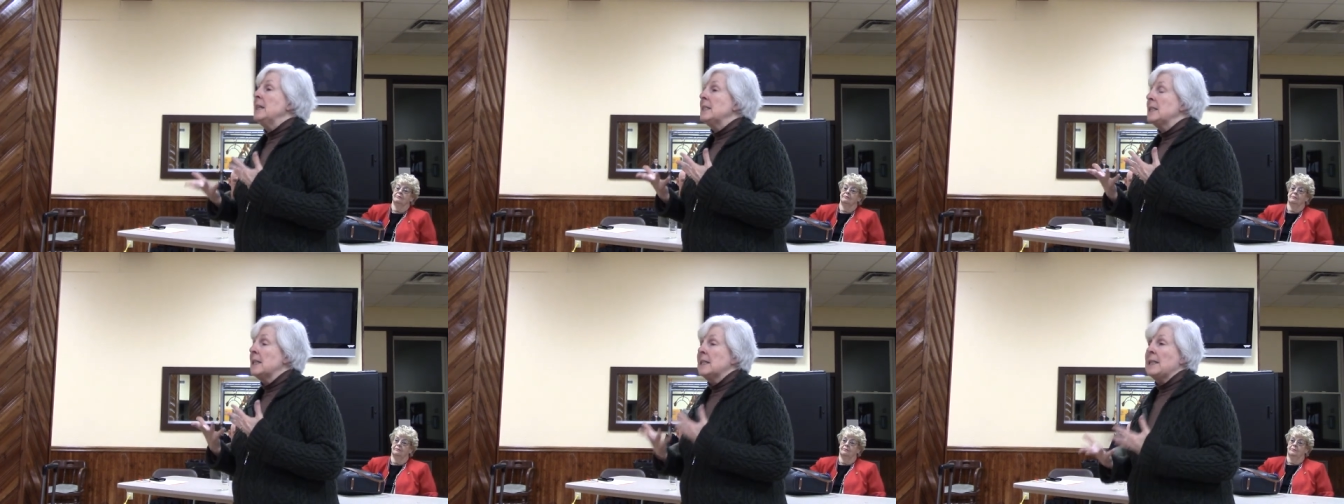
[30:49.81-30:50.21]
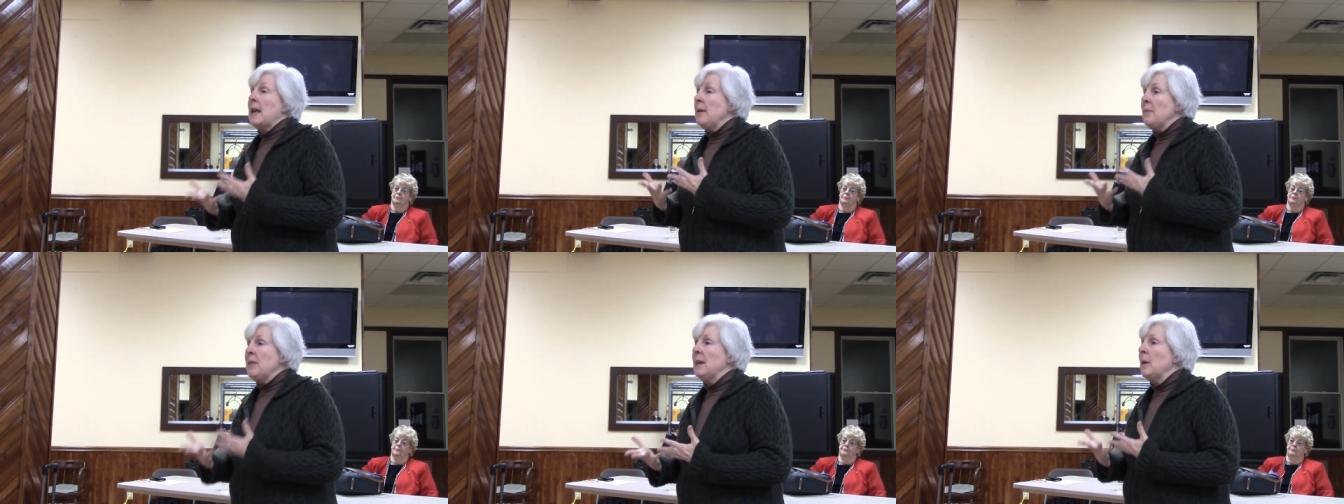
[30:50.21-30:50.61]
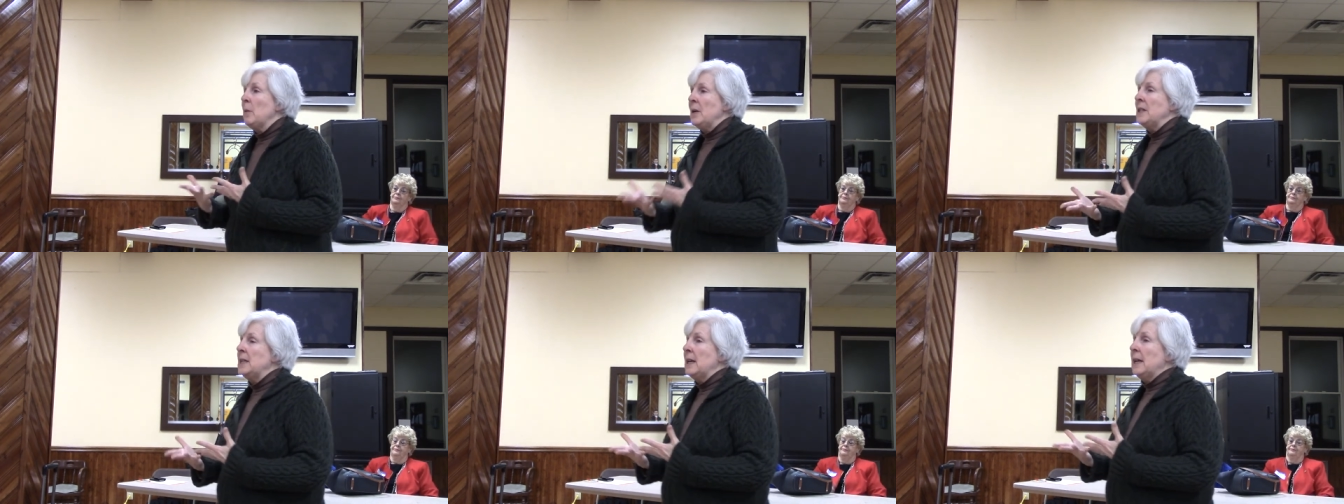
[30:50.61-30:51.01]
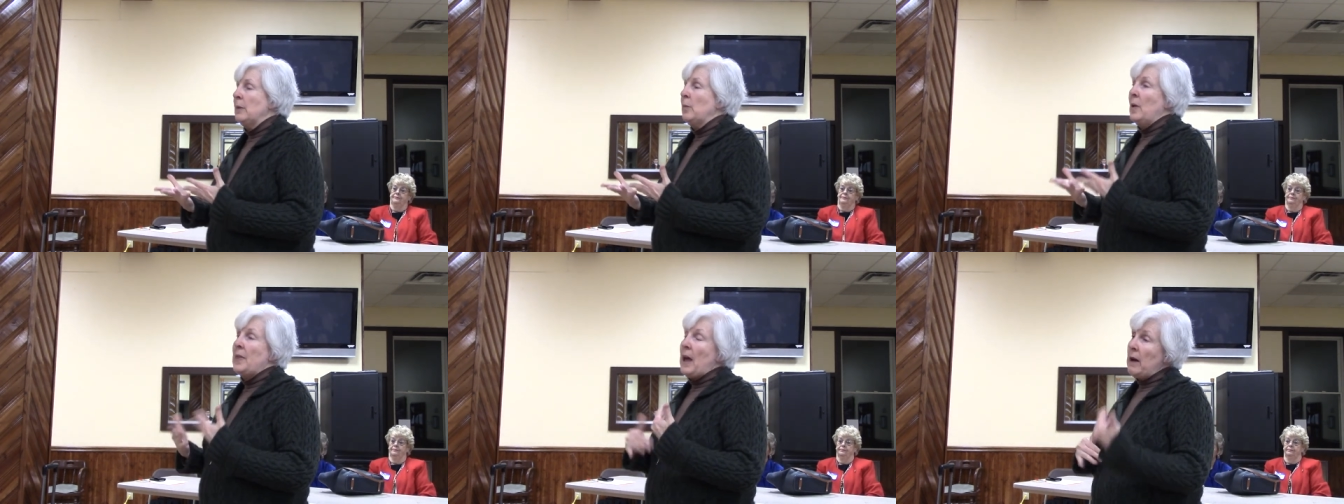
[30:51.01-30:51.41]
it's the same thing we
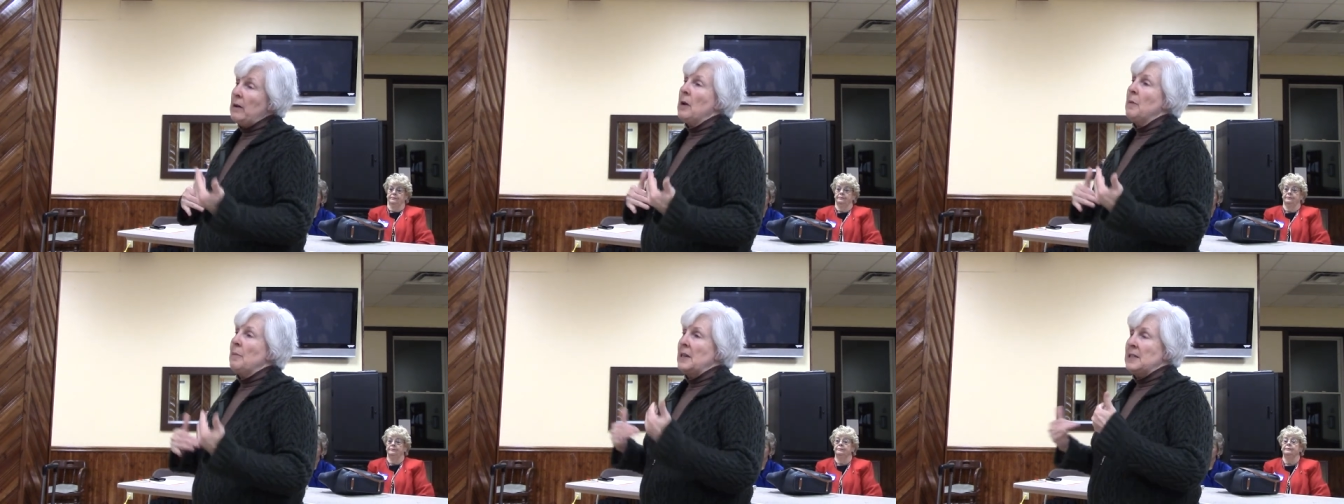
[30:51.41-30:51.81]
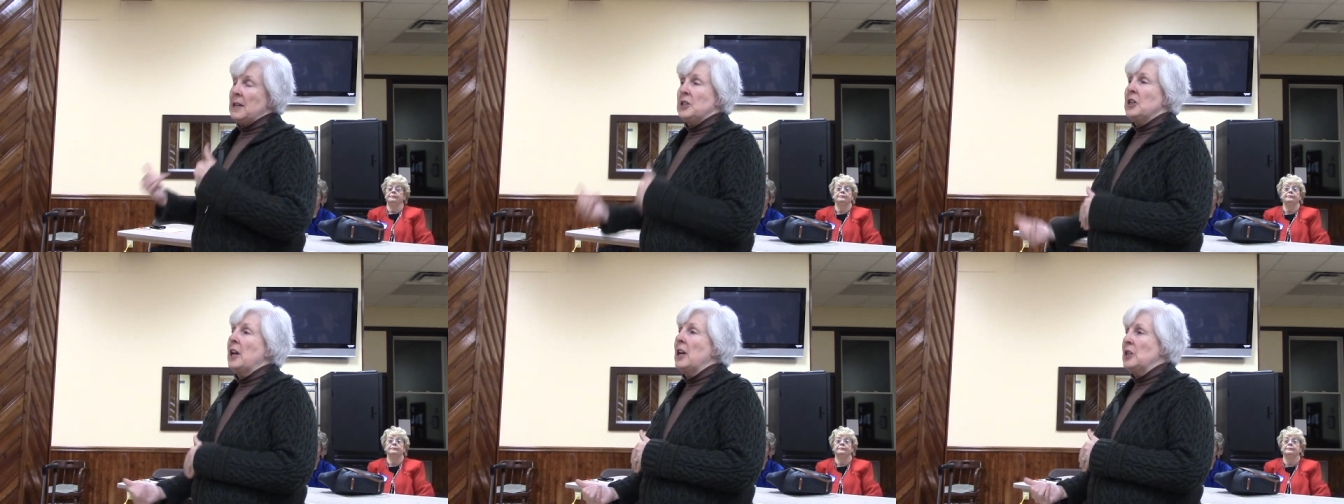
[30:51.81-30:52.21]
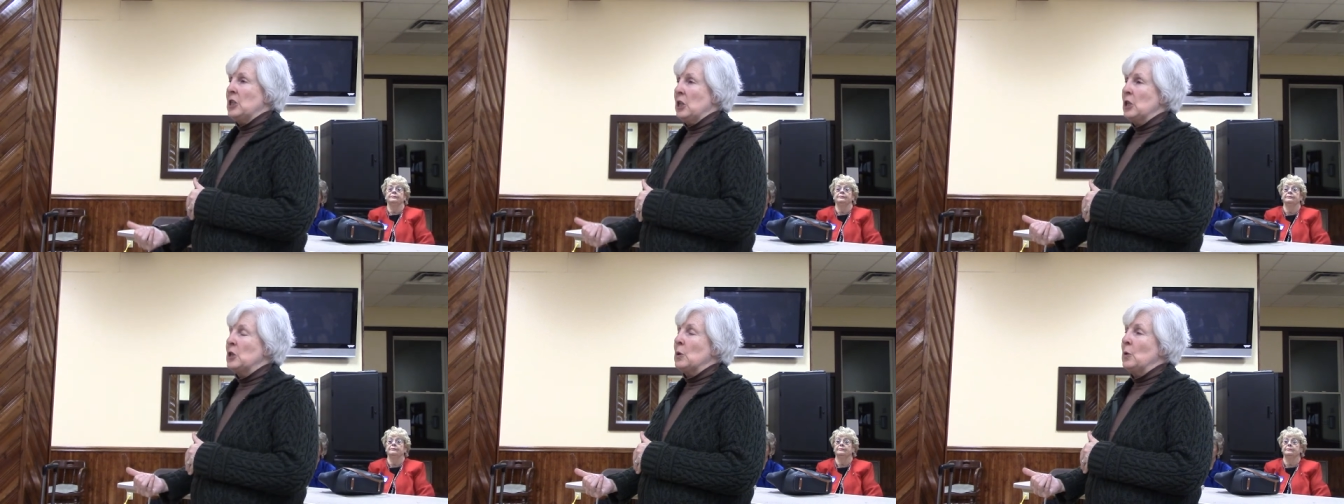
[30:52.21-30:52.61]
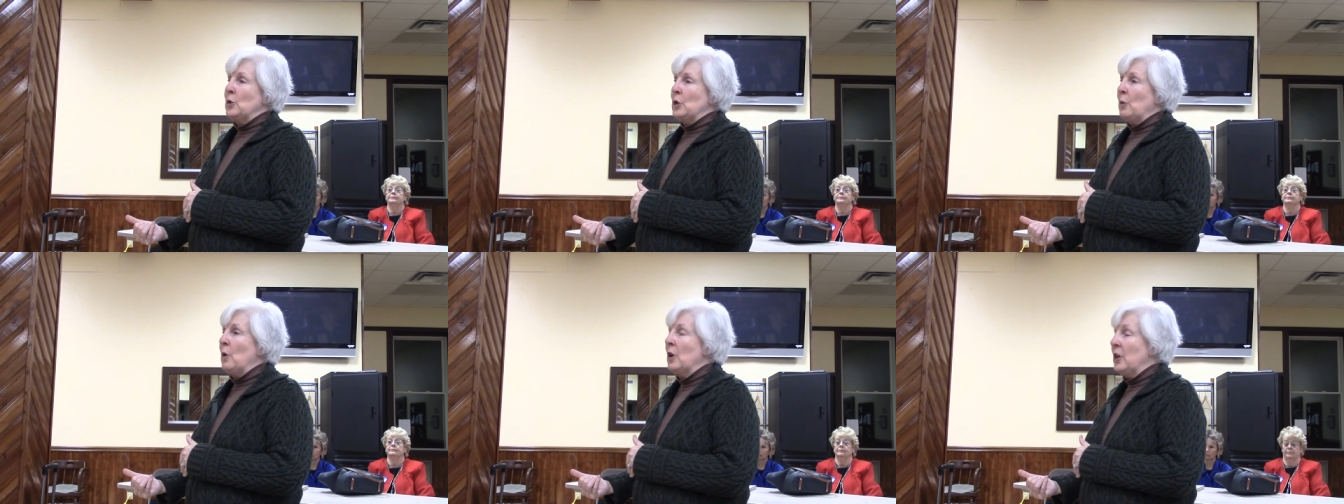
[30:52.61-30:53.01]
did with outcome-based education and school
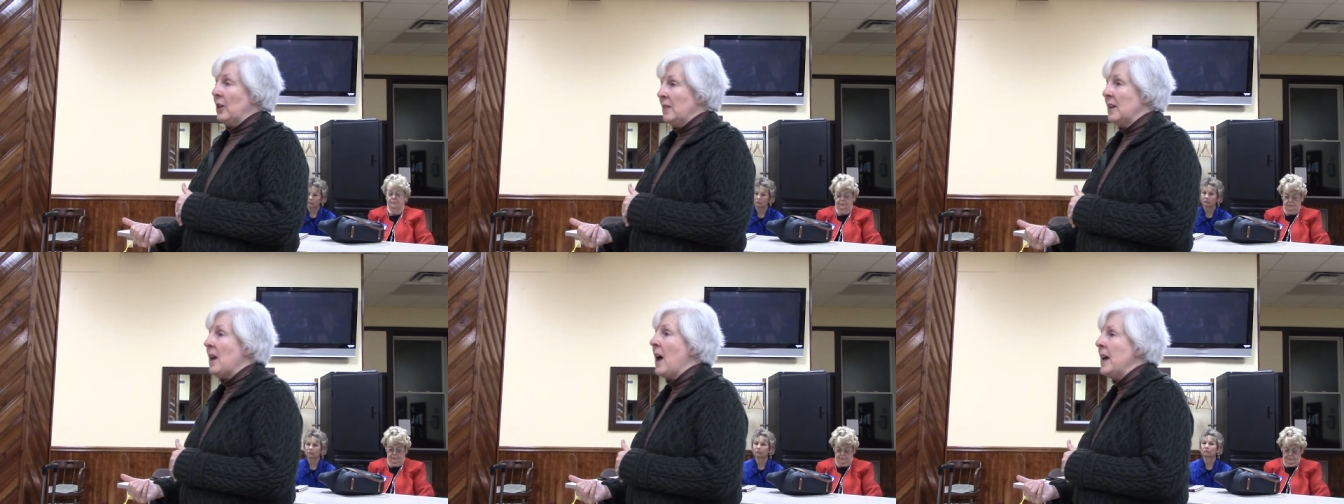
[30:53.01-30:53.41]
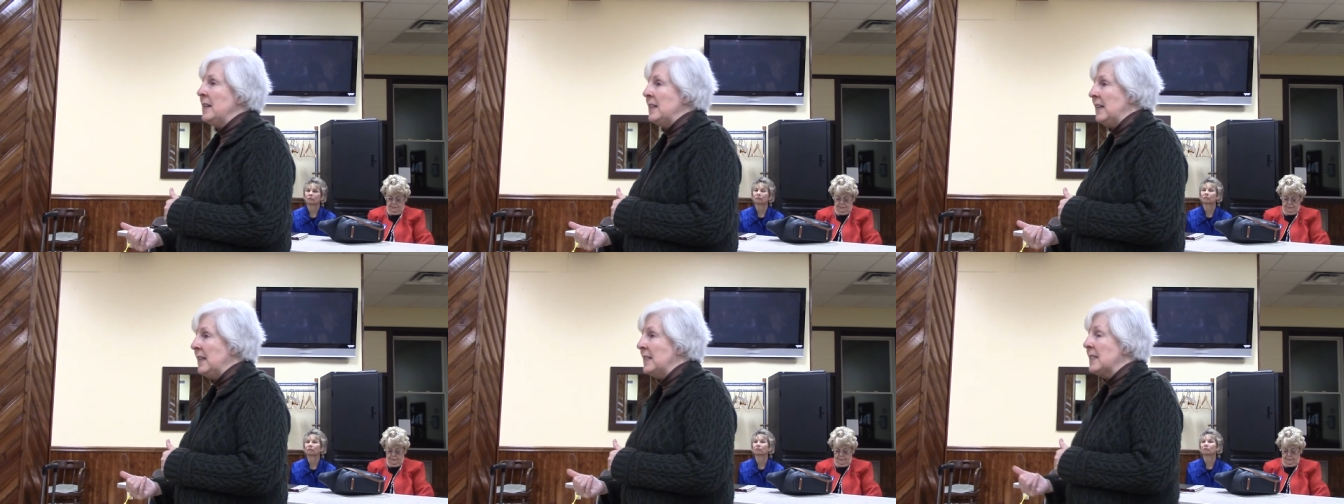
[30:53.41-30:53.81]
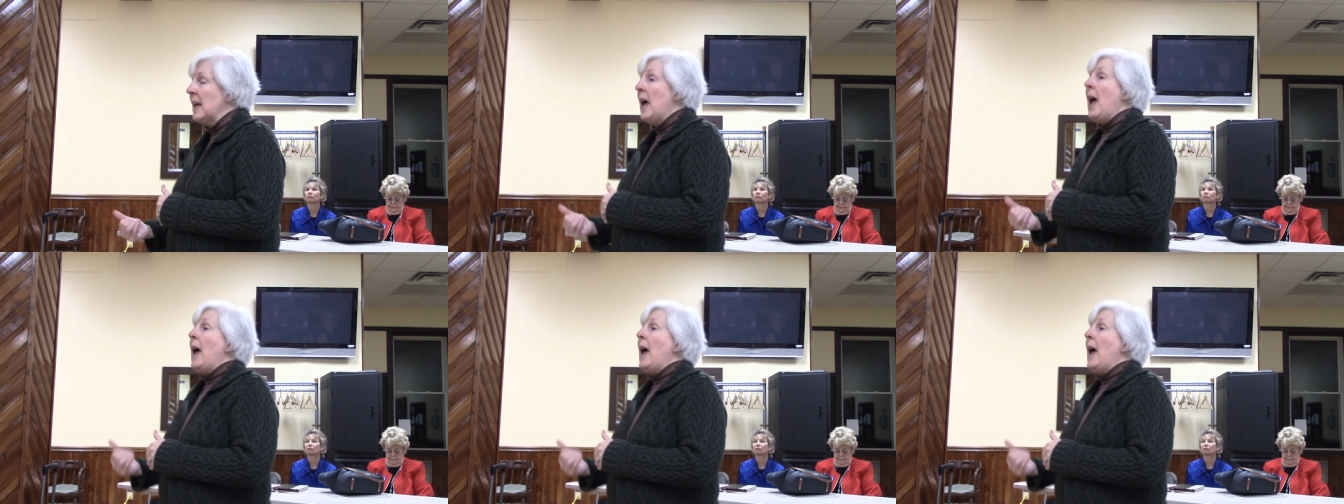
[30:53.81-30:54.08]
to work in the 90s,